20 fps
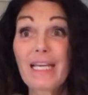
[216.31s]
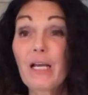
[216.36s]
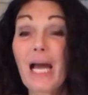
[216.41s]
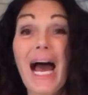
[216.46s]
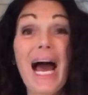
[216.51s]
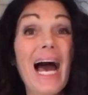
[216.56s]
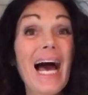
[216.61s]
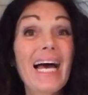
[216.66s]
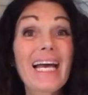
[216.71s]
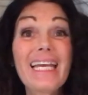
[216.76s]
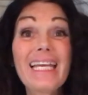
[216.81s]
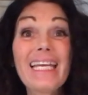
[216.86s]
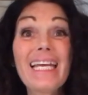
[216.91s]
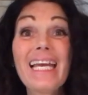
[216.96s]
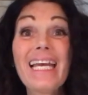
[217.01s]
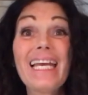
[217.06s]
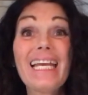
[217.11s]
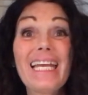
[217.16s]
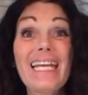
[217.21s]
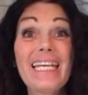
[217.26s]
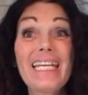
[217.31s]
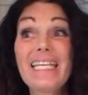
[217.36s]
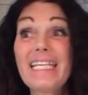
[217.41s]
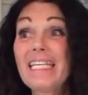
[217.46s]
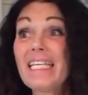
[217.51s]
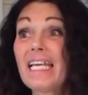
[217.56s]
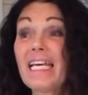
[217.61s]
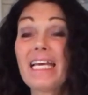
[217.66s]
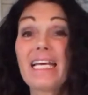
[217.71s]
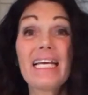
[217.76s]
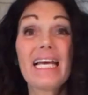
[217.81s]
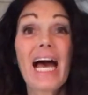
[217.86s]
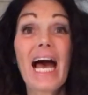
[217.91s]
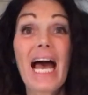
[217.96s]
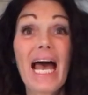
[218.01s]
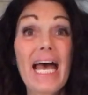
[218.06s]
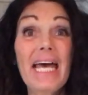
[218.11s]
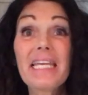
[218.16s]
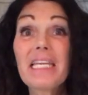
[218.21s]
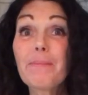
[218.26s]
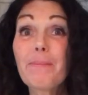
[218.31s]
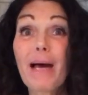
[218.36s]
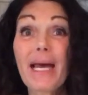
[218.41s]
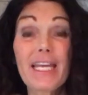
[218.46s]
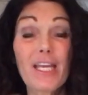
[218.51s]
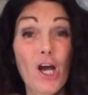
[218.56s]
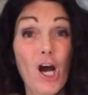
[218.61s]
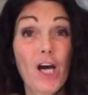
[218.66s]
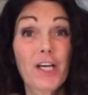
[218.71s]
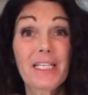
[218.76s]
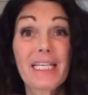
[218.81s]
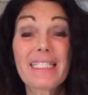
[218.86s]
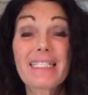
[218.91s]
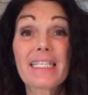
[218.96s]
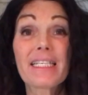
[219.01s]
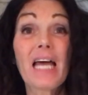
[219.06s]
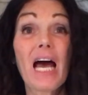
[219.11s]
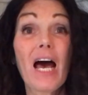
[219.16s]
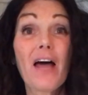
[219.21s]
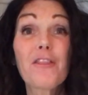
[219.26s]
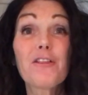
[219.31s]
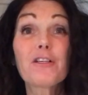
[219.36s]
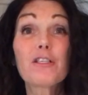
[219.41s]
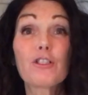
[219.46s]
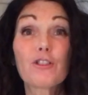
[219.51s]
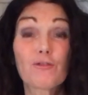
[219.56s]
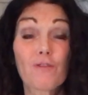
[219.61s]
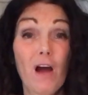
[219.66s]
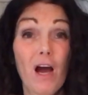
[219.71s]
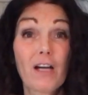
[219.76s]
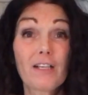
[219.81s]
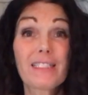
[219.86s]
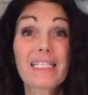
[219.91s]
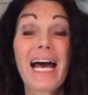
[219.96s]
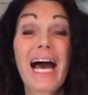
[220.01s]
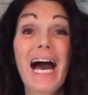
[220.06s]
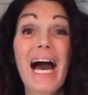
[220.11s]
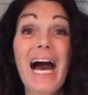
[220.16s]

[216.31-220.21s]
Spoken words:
high in antibiotics and other drugs,